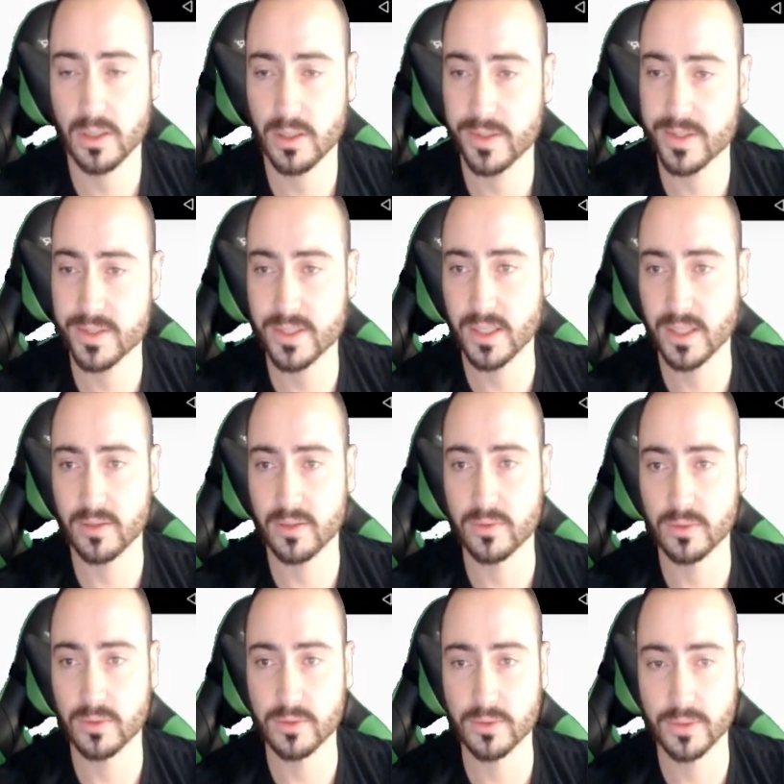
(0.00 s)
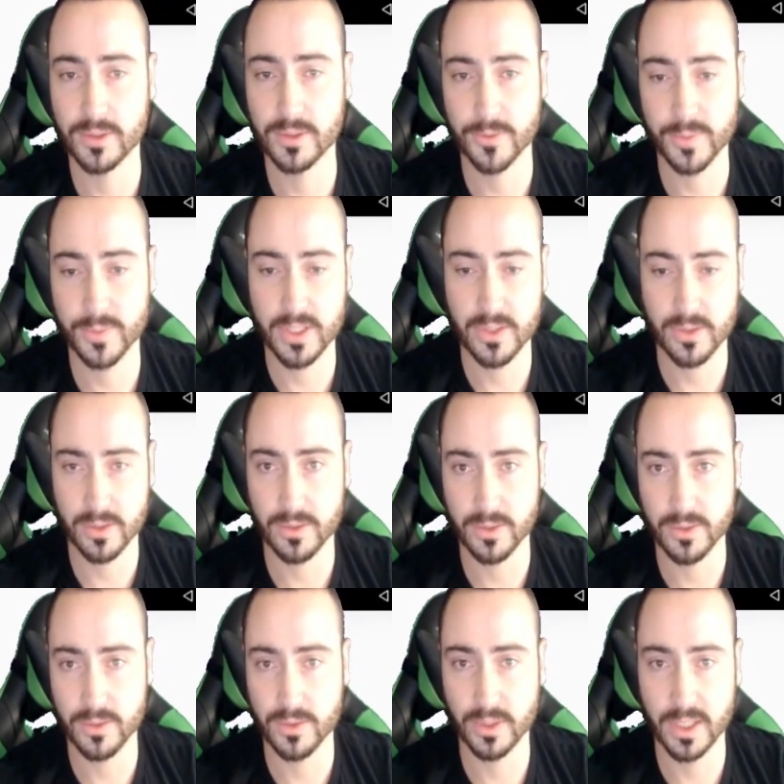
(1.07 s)
inside of Google Chrome that you can
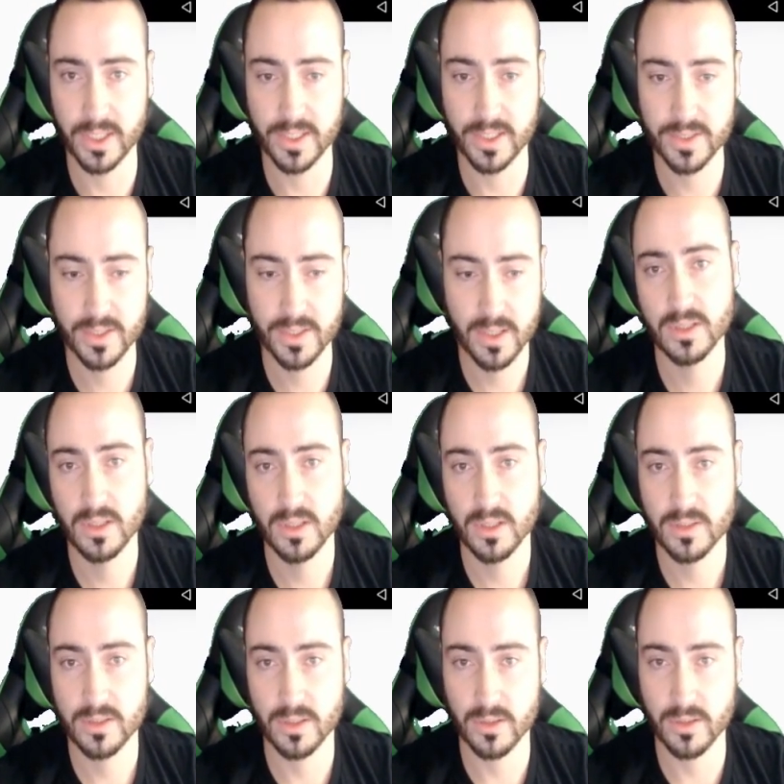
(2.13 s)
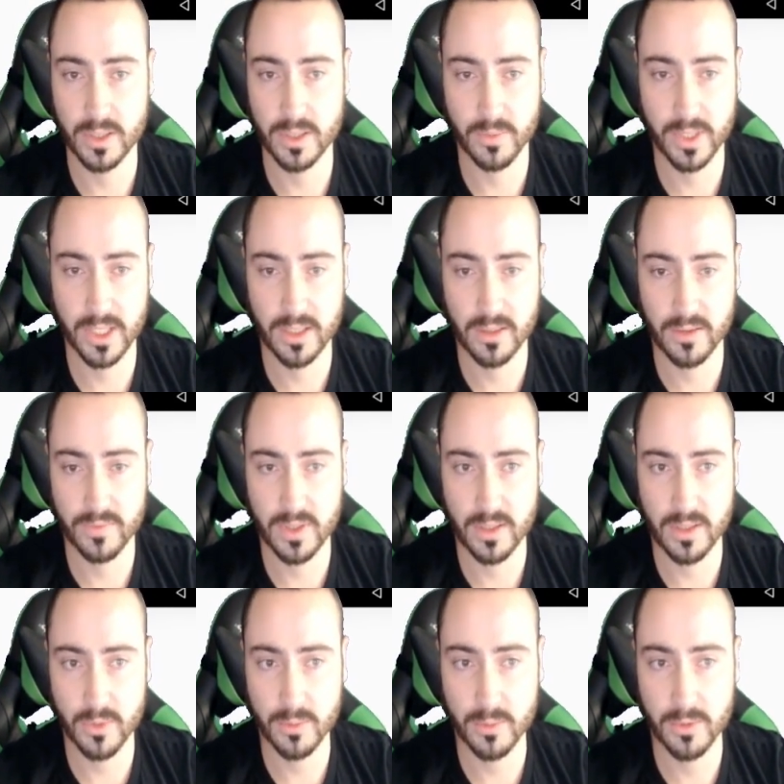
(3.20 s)
utilize. So here we have the
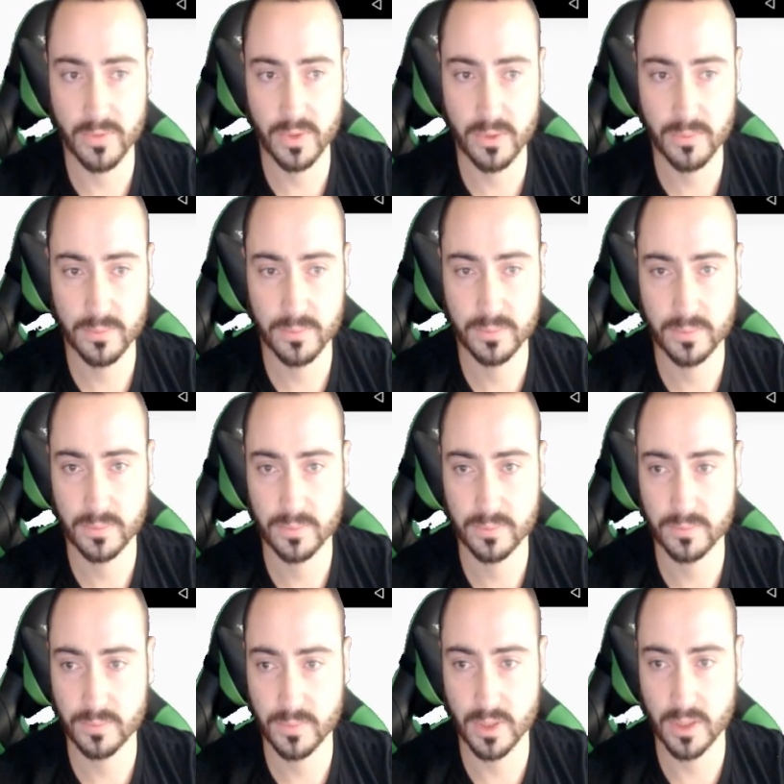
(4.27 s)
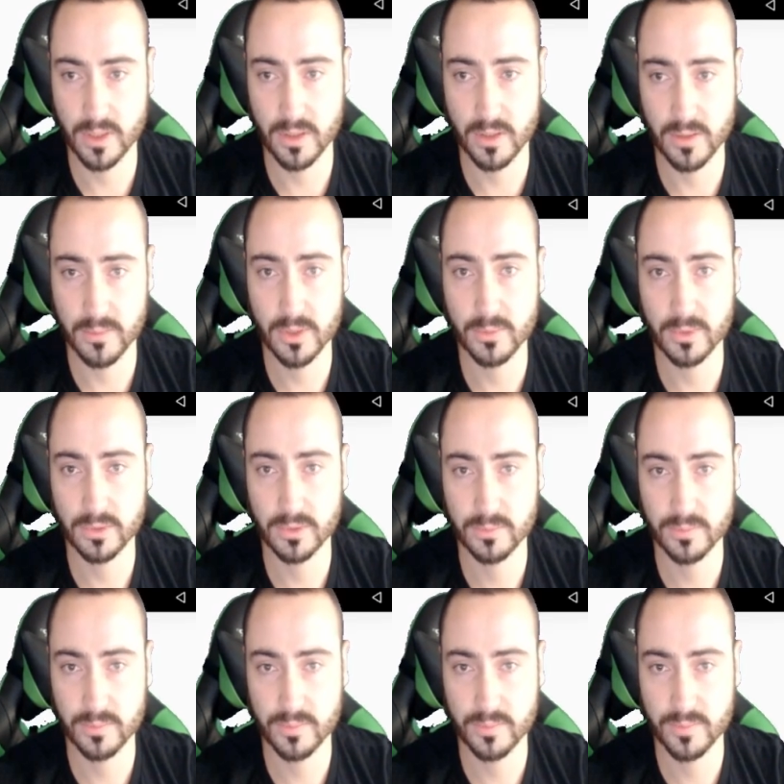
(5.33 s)
mobile view, our mobile
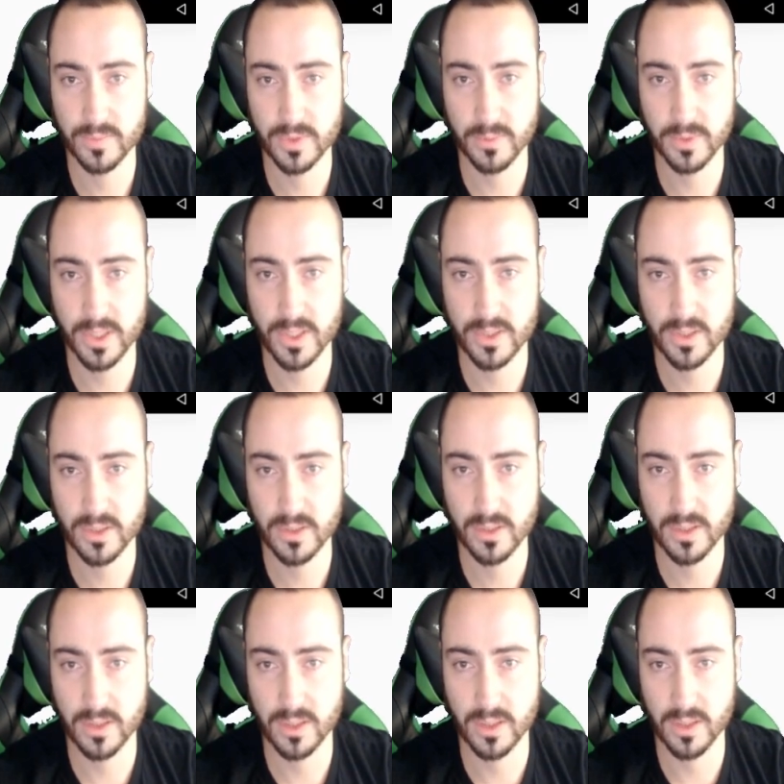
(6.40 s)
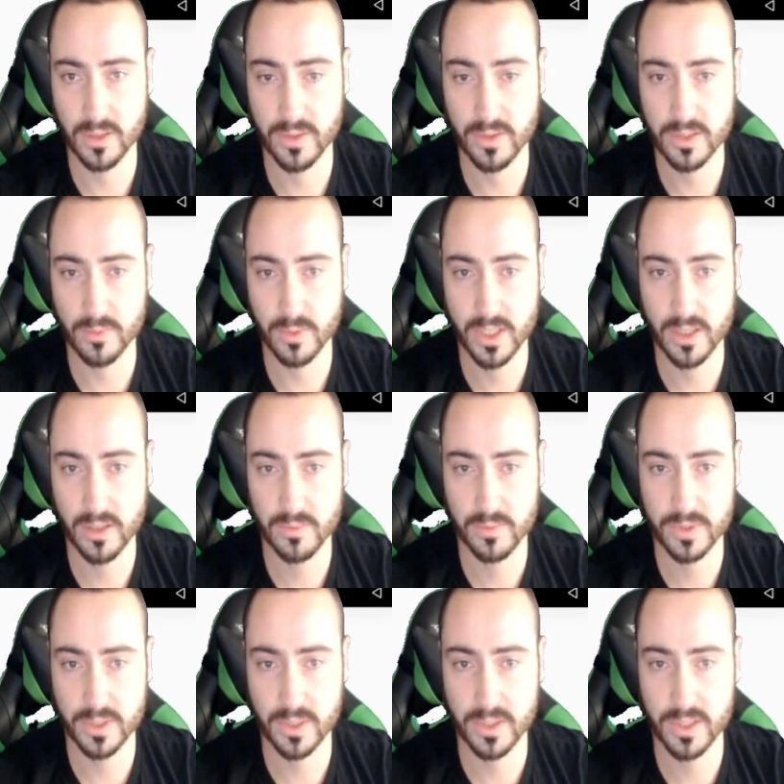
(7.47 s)
simulation, and then this one here
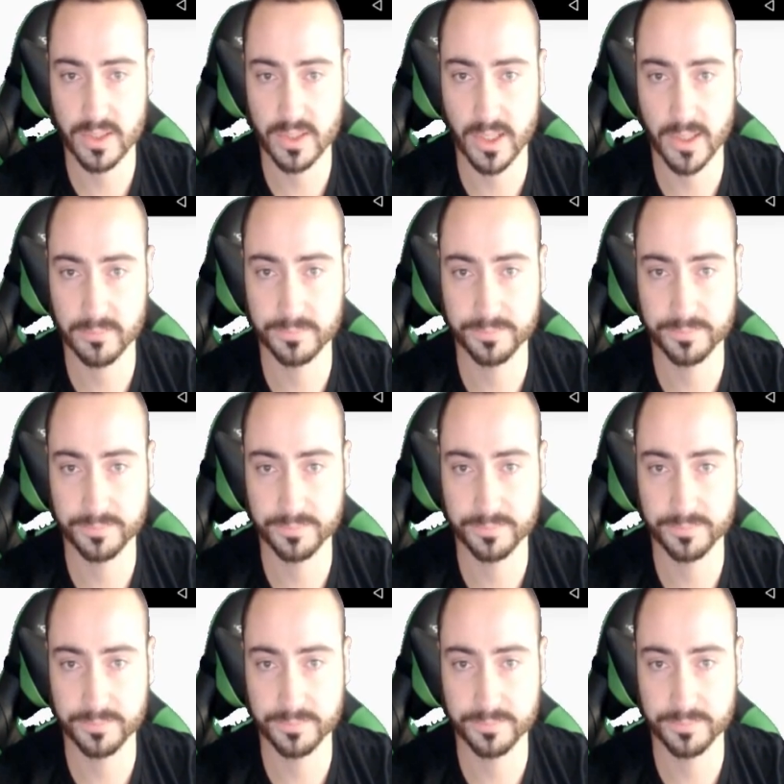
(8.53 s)
was our desktop.